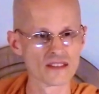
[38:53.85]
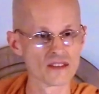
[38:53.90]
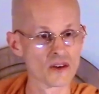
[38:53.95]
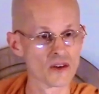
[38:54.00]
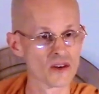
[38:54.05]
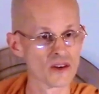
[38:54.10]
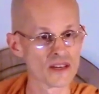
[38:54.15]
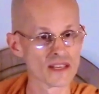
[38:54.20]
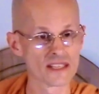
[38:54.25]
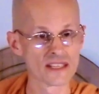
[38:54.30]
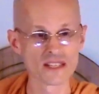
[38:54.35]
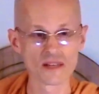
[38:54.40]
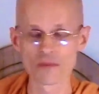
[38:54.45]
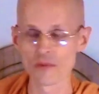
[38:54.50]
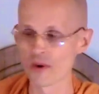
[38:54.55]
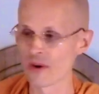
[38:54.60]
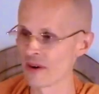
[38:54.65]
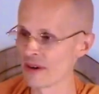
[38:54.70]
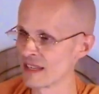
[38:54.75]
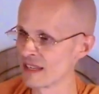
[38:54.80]
early in the
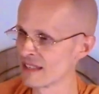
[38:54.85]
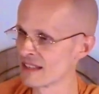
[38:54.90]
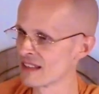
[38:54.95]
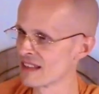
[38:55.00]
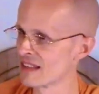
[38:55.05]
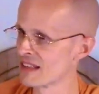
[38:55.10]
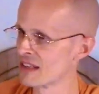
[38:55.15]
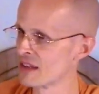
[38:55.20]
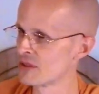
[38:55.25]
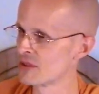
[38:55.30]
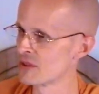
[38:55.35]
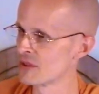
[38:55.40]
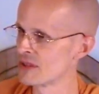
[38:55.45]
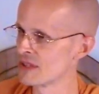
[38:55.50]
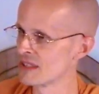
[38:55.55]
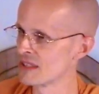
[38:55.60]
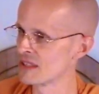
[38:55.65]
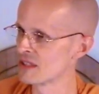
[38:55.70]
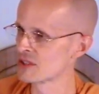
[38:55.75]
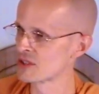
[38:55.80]
morning to
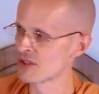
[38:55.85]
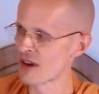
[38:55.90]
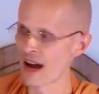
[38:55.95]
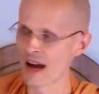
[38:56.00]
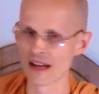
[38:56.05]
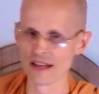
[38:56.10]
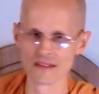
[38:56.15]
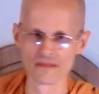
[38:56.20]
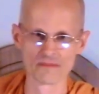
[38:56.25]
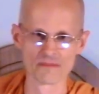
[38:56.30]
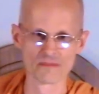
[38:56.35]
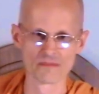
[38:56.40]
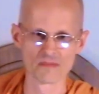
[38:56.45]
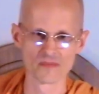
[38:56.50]
the shrine,